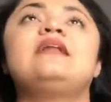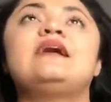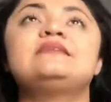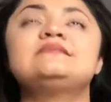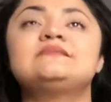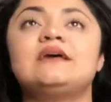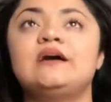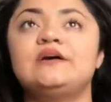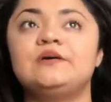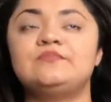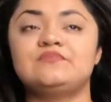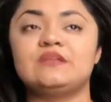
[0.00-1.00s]
class
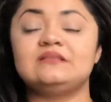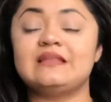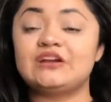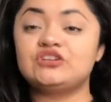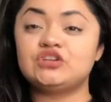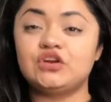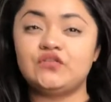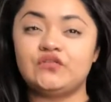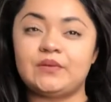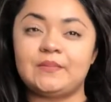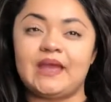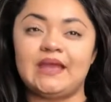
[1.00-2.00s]
um, lecture
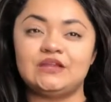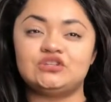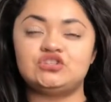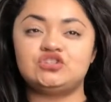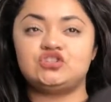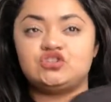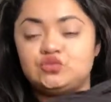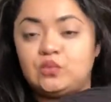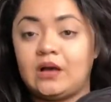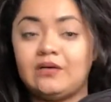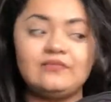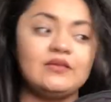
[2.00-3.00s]
from 8 to
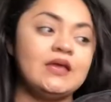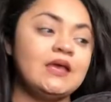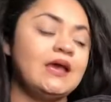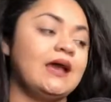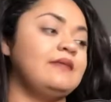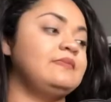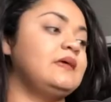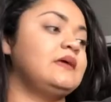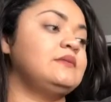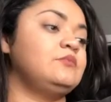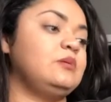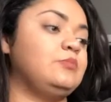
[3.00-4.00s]
12, and
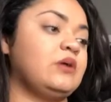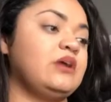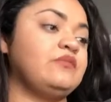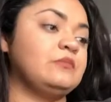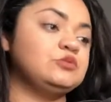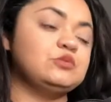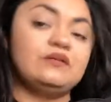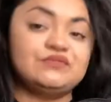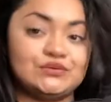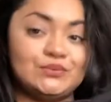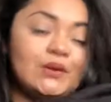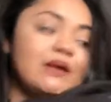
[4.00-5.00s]
then we break from 12
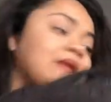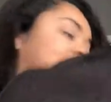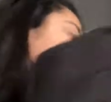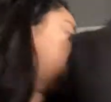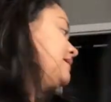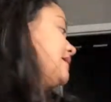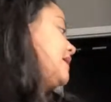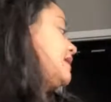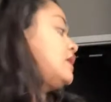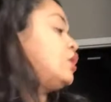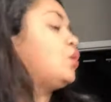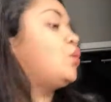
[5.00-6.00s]
to 1, and then
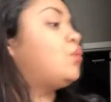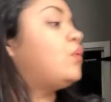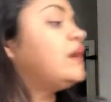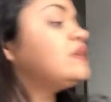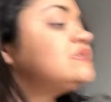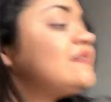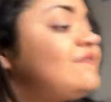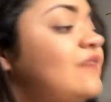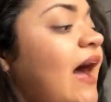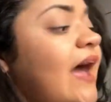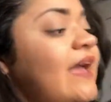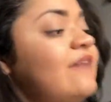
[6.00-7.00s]
1 to
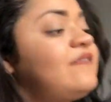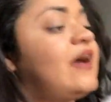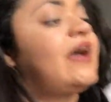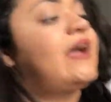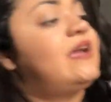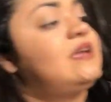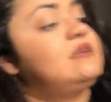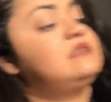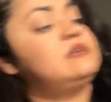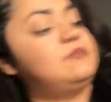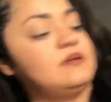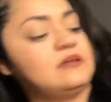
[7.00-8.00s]
5, I
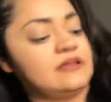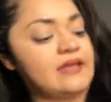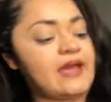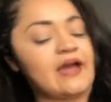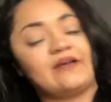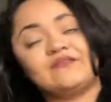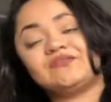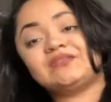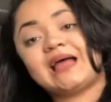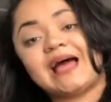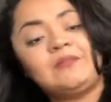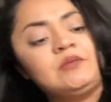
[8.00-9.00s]
typically have
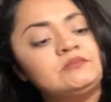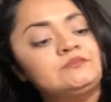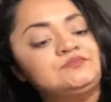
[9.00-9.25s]
lab.